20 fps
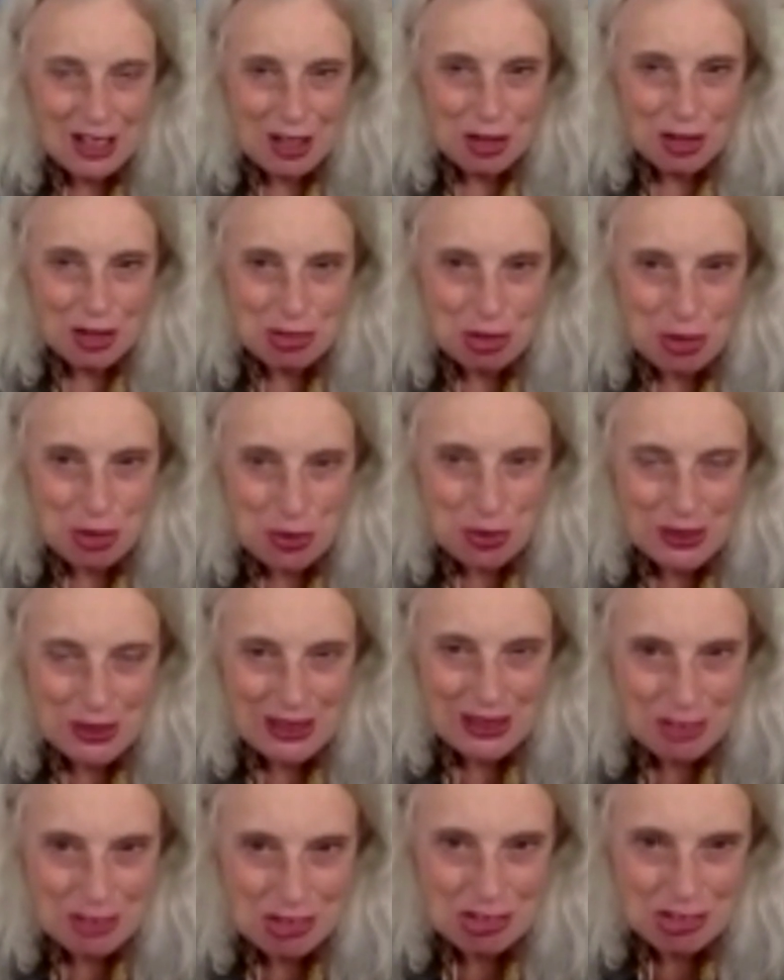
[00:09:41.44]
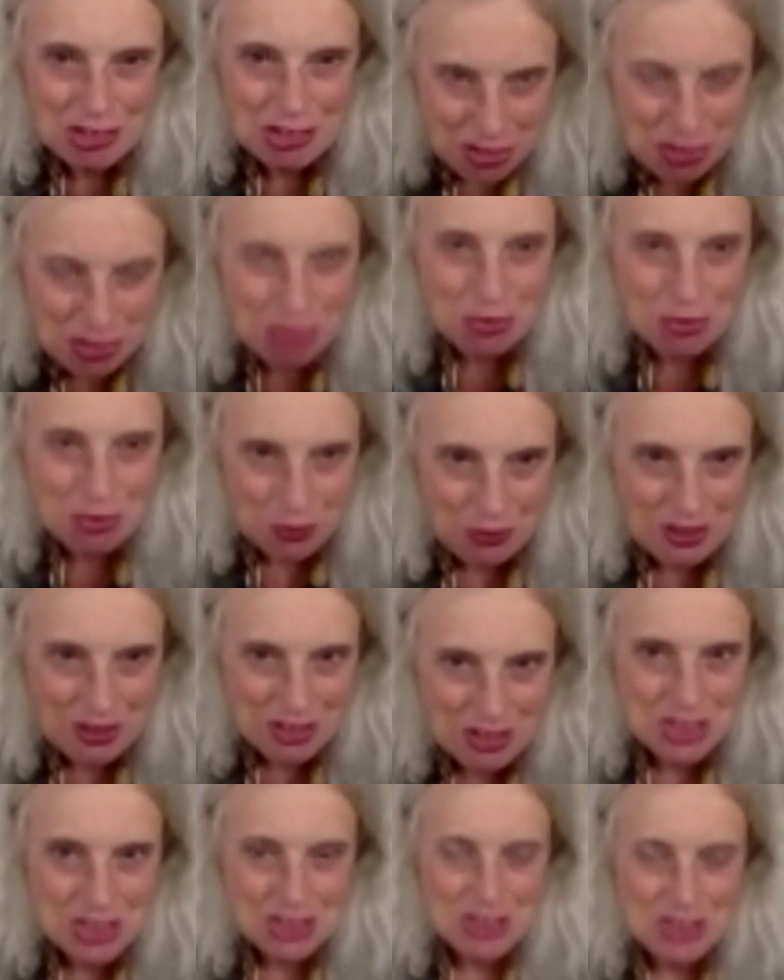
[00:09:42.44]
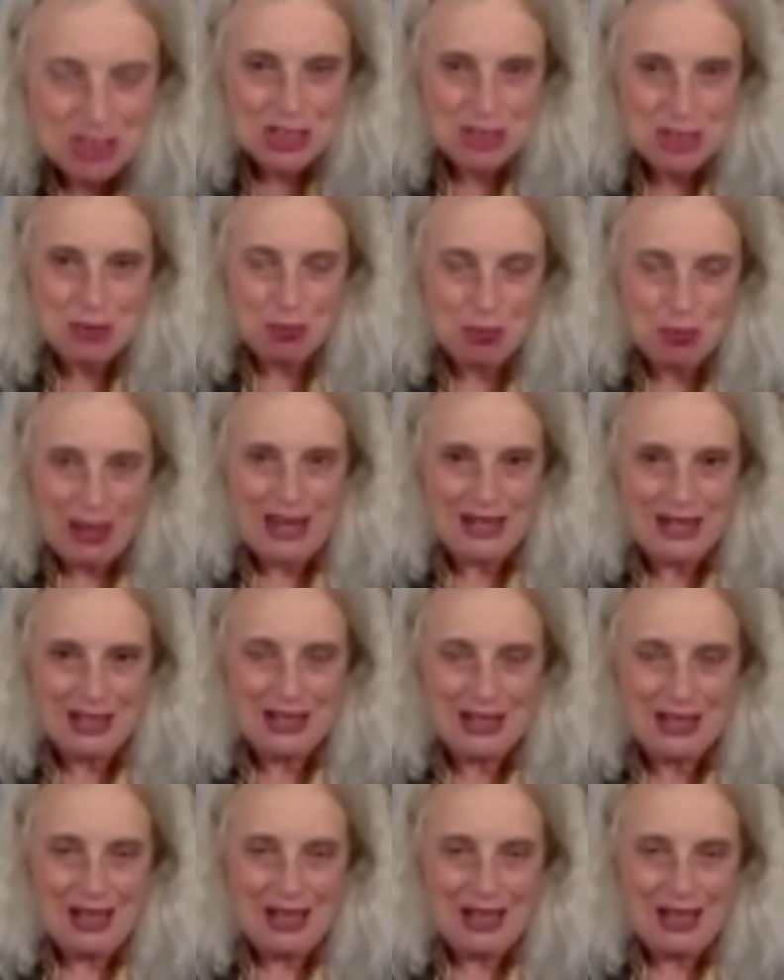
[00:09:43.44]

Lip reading: So, an existential crisis is when